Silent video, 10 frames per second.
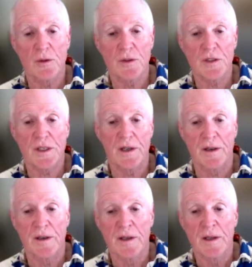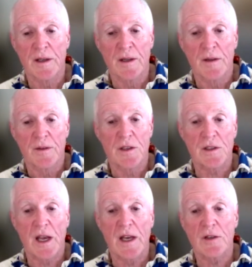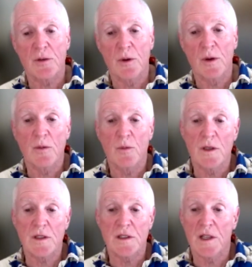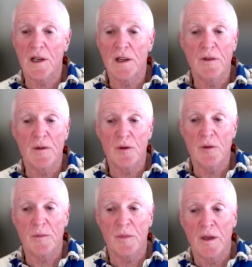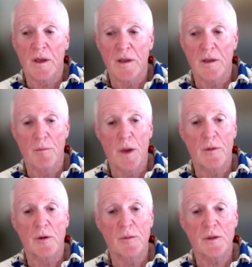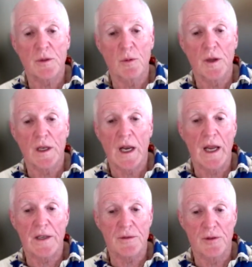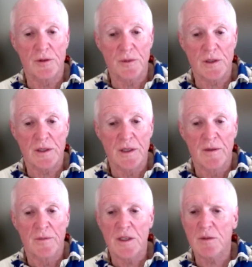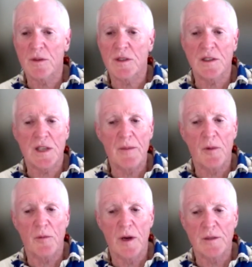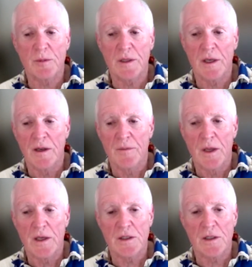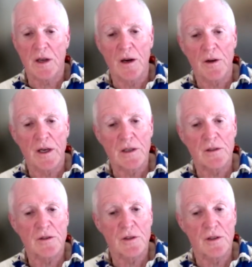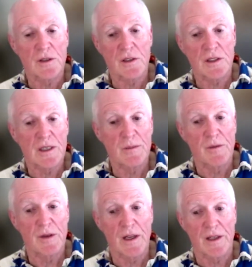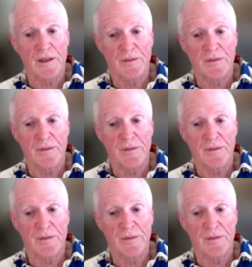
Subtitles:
Center. The sanctuary was the living room. The bedrooms were the classrooms. This was the same arrangement as the Congregational Church in Simi Valley,